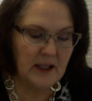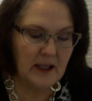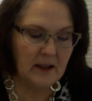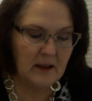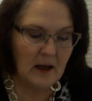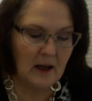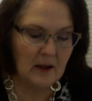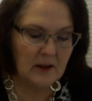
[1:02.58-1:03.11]

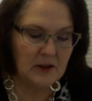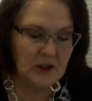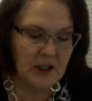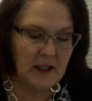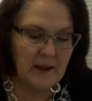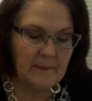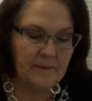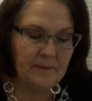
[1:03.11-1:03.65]

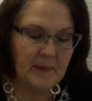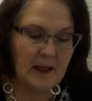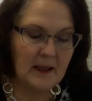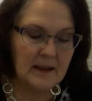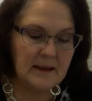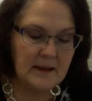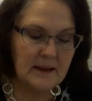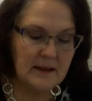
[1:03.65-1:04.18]
technology,
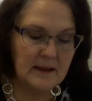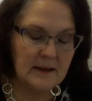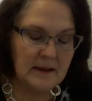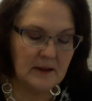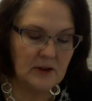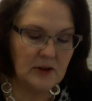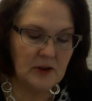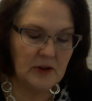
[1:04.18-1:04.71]

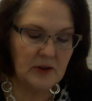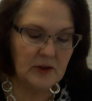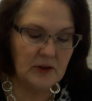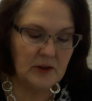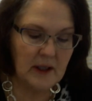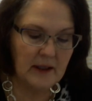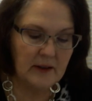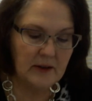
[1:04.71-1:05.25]
assisting students
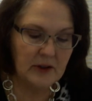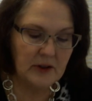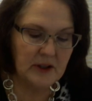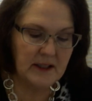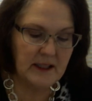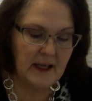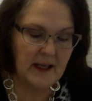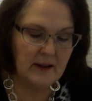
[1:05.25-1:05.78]
to
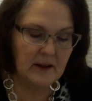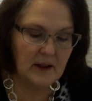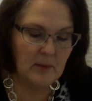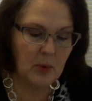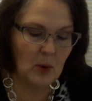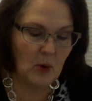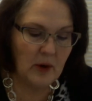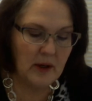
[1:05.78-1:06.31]
understand the
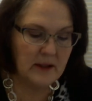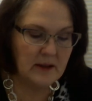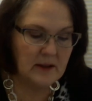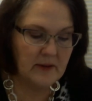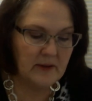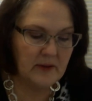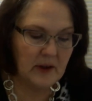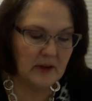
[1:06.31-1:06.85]
importance
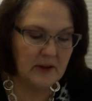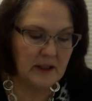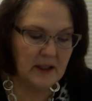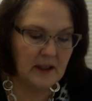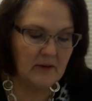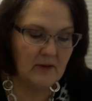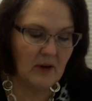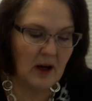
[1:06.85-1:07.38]
of nursing
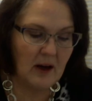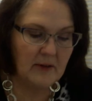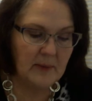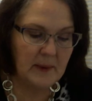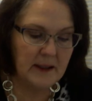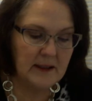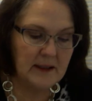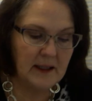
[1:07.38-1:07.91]

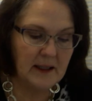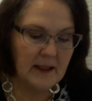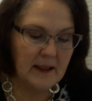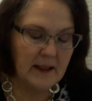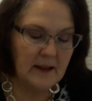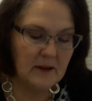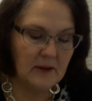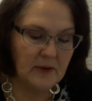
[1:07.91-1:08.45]
involvement
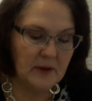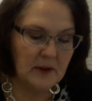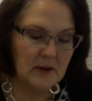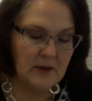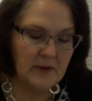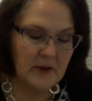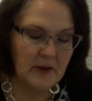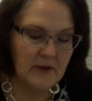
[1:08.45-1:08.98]
in the field
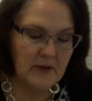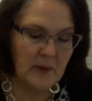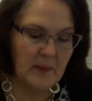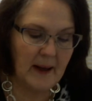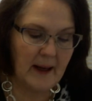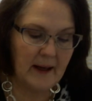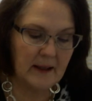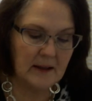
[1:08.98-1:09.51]
of
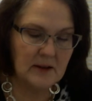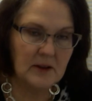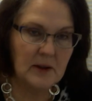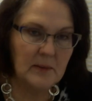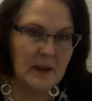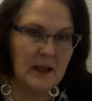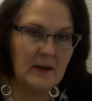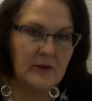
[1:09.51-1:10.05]
informatics to
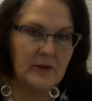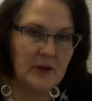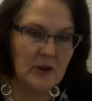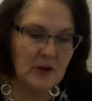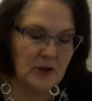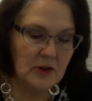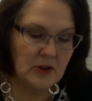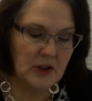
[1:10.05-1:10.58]
meet
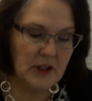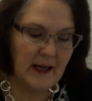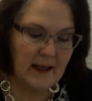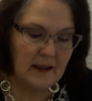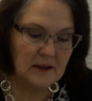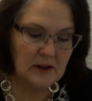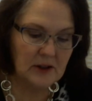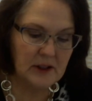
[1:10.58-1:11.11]
future
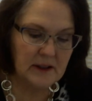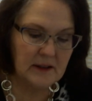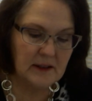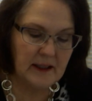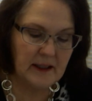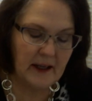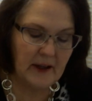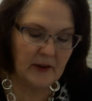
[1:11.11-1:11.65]
challenges
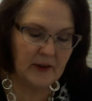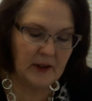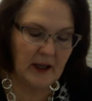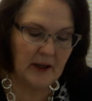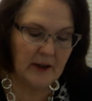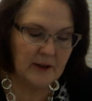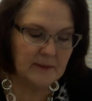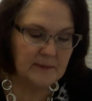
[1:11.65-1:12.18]
in
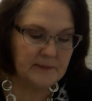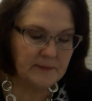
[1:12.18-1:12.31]
healthcare.